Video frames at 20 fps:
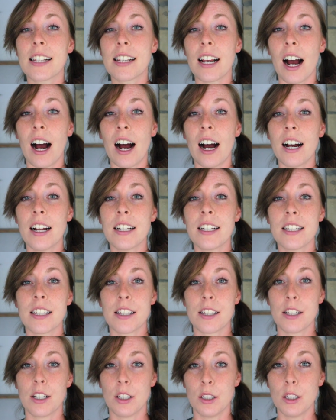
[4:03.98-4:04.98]
his
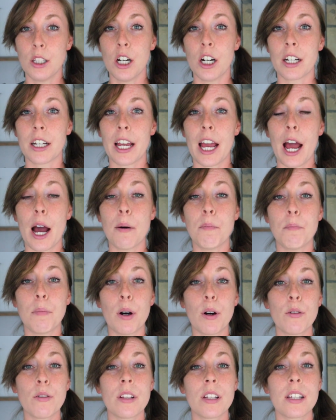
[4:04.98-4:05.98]
honest look at
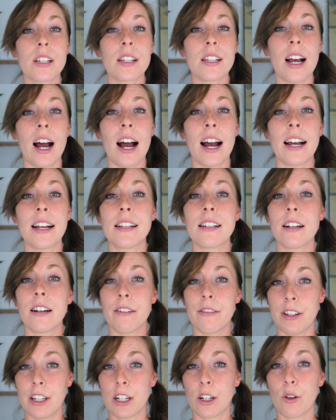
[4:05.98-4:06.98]
both sides
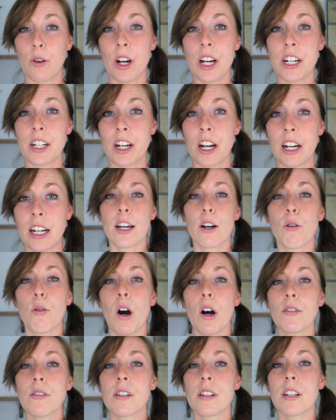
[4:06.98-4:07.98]
of the equation. He
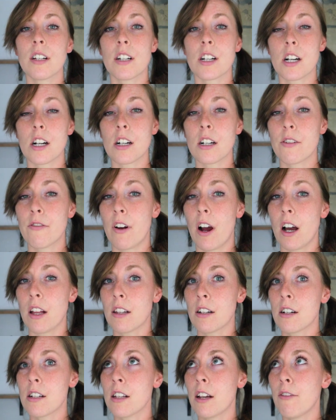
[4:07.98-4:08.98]
quotes the church
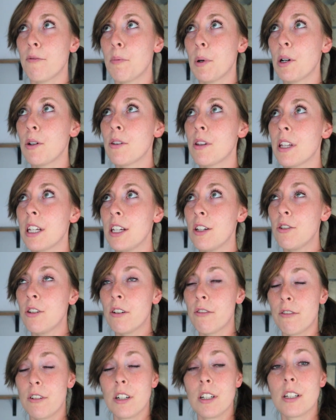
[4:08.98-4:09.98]
fathers of both the
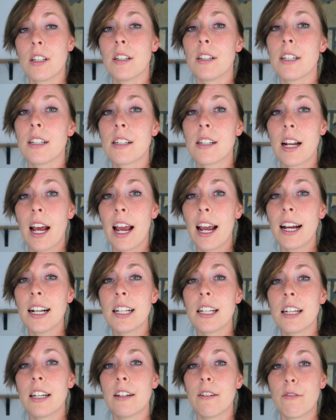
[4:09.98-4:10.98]
Universalist
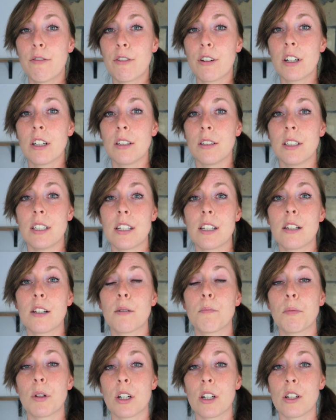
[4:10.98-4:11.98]
and the
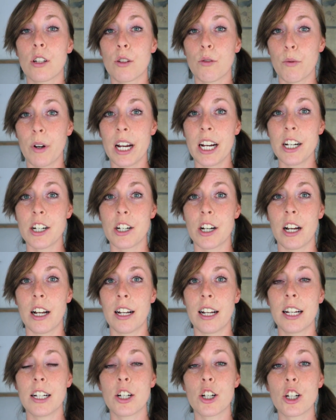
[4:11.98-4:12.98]
Infernalist
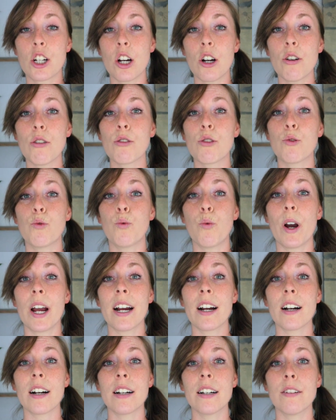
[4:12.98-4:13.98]
persuasion and shows
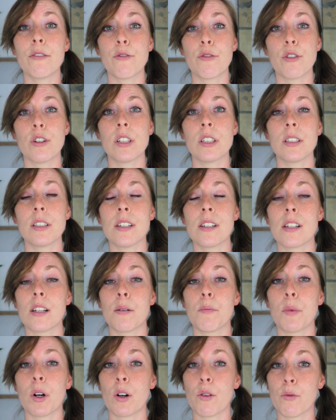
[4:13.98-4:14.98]
where
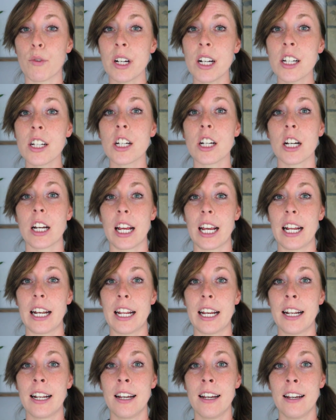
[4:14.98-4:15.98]
Infernalism
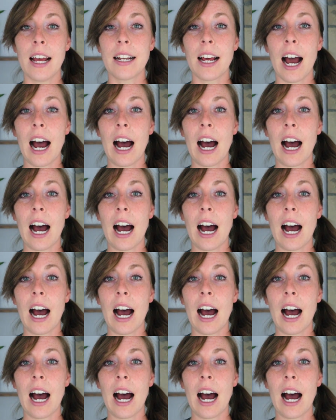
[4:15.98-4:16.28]
originated and